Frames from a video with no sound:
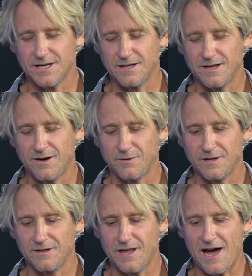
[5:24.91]
say? Not
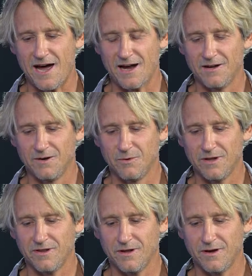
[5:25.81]
only that,
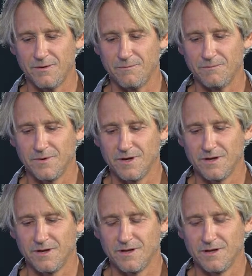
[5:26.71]
with um,
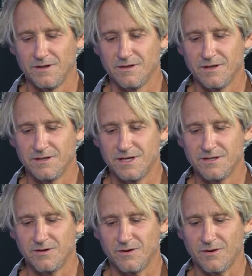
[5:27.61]
the
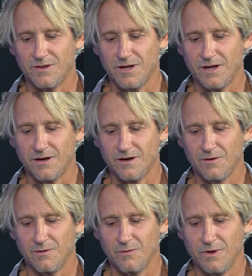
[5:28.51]
digital thing,
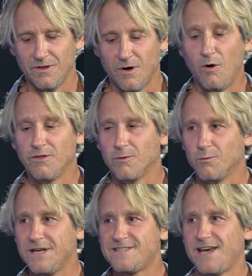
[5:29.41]
with oh, the
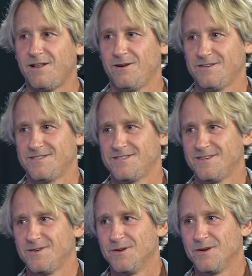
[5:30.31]
retailers
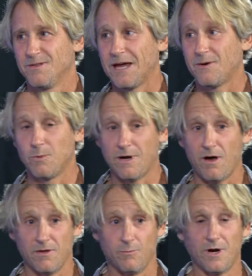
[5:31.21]
like when
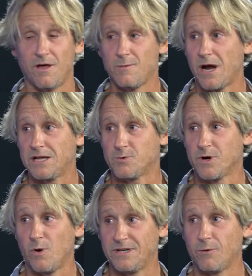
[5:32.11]
all the when all the brands were
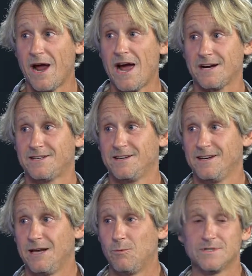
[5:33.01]
going direct
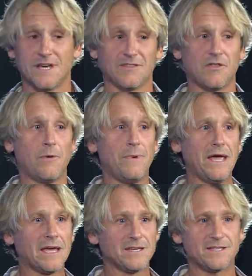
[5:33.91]
it was like the
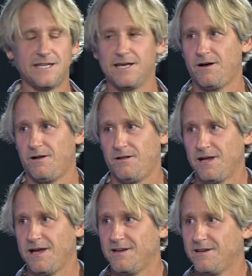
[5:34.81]
biggest
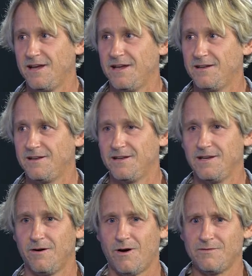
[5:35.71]
deal and and
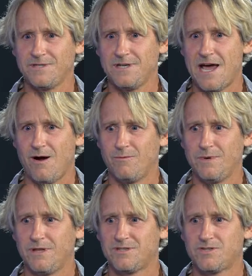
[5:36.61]
you know obviously now
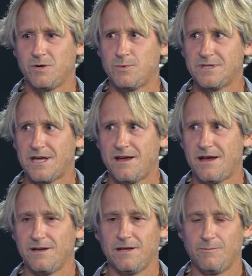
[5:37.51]
it'd be the stupidest i
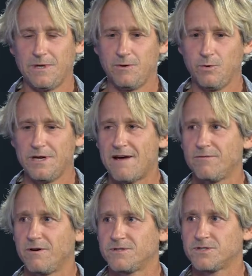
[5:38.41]
mean you would
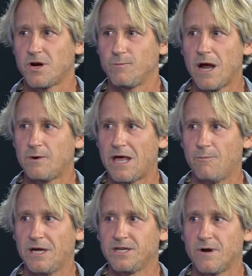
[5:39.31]
never start a brand
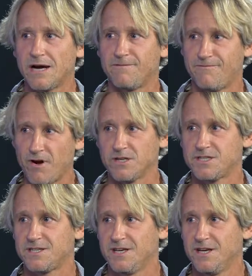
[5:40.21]
without being direct
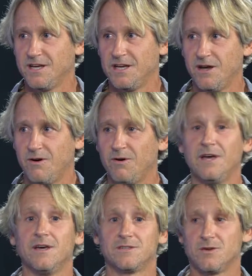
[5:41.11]
first yeah you know
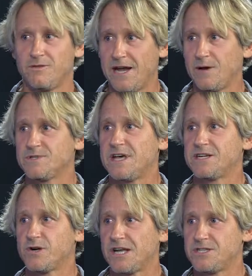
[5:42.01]
so then it was
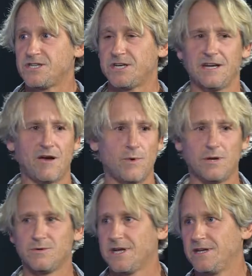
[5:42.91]
that transition and
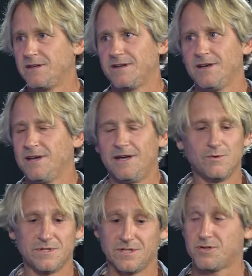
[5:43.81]
everybody was getting
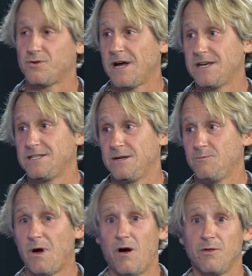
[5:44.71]
it was just
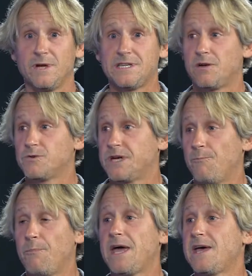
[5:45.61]
crazy all the retailers were
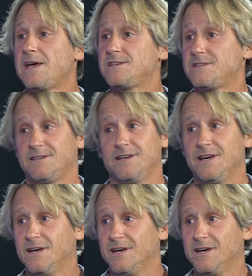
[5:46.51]
getting pissed and